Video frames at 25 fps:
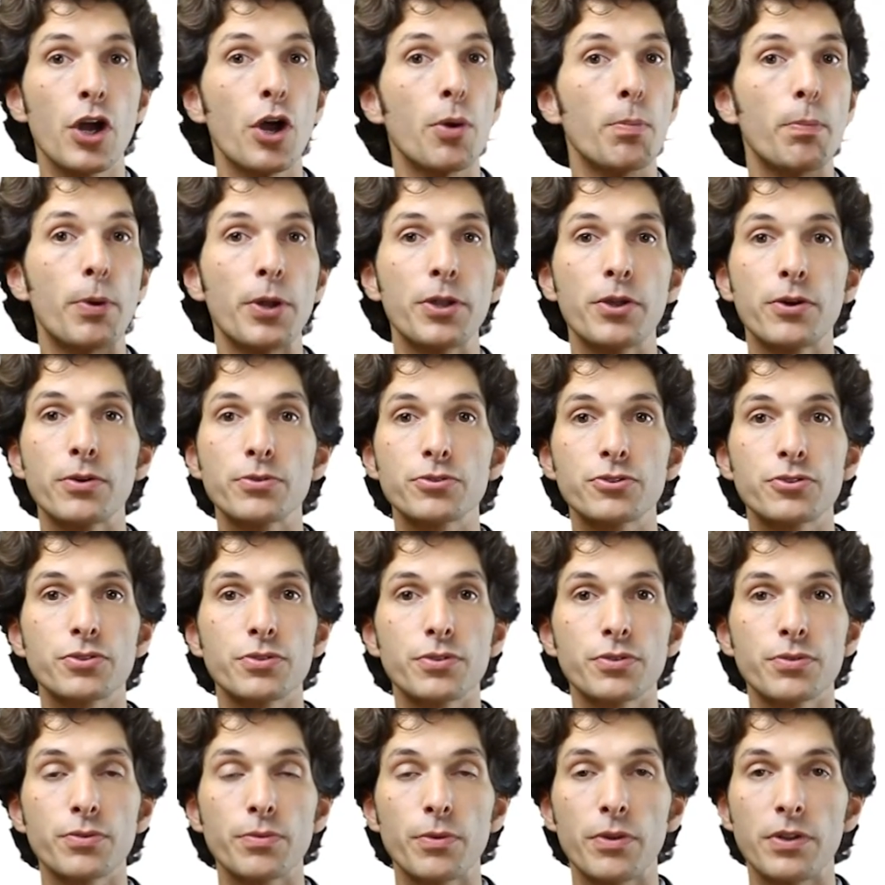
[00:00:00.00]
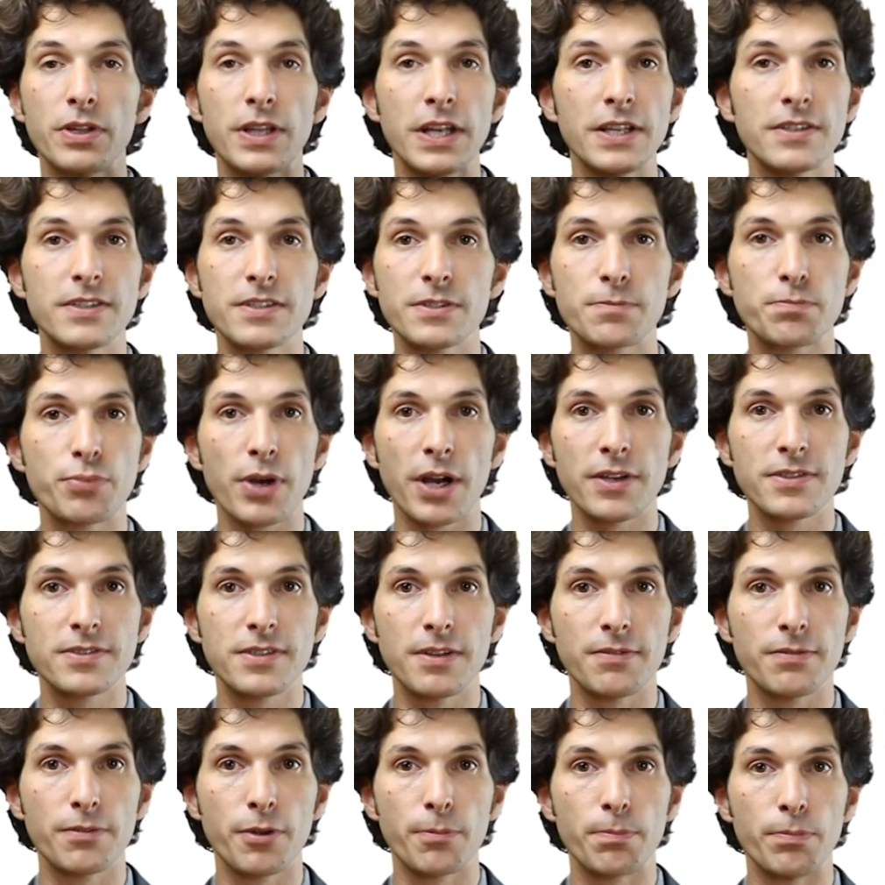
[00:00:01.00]
but also latest price
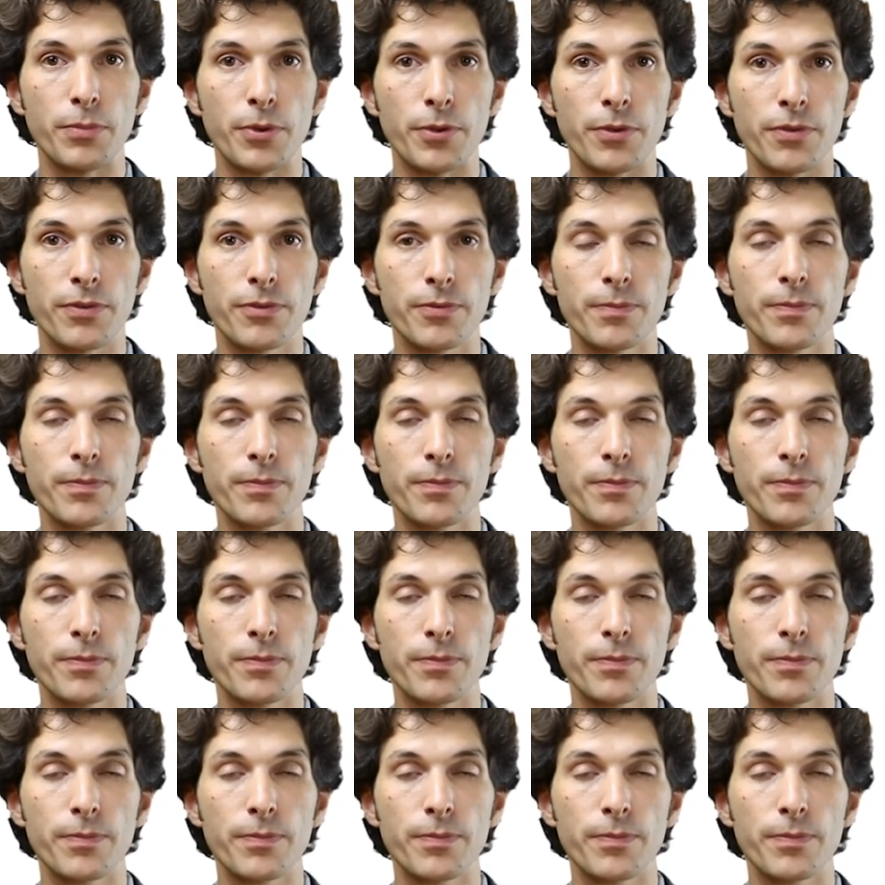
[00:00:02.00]
development.